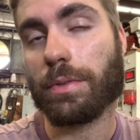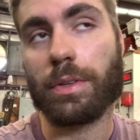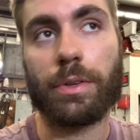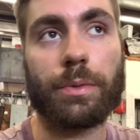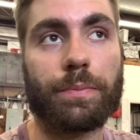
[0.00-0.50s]

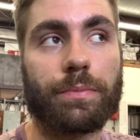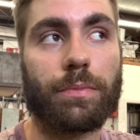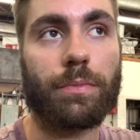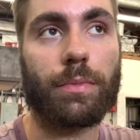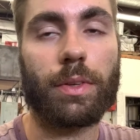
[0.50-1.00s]
So
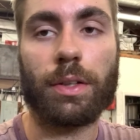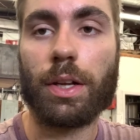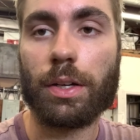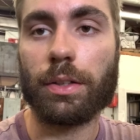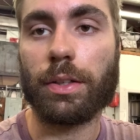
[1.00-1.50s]

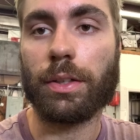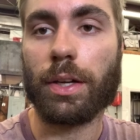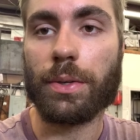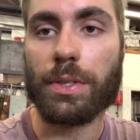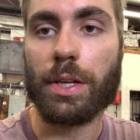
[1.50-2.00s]
luckily,
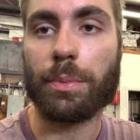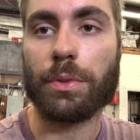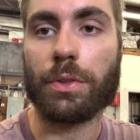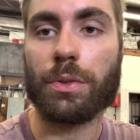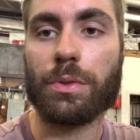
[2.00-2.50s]
I was able
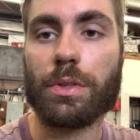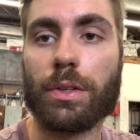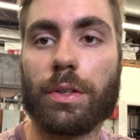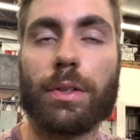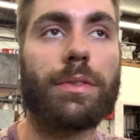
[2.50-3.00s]
to use
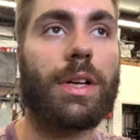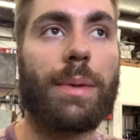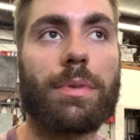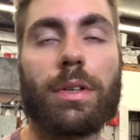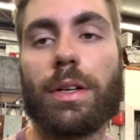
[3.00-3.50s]
a
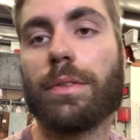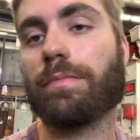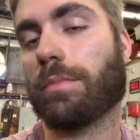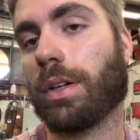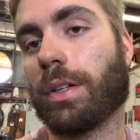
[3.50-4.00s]
top slot
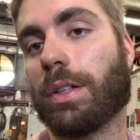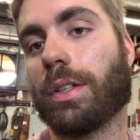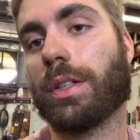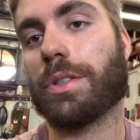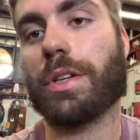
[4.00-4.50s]
on
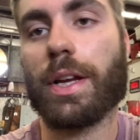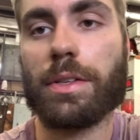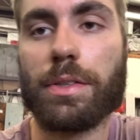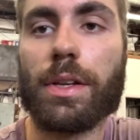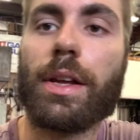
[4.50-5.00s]
the
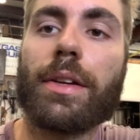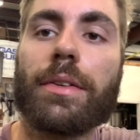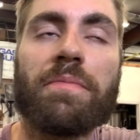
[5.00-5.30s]
chassis side.